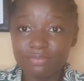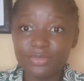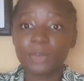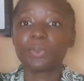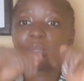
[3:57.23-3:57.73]

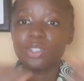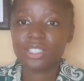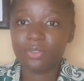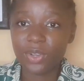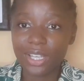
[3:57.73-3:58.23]

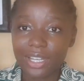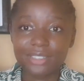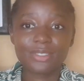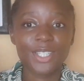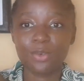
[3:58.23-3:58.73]
reproductive
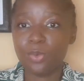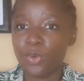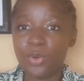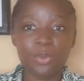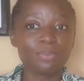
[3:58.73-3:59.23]
organ, the
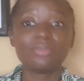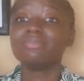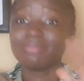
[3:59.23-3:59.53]
womb.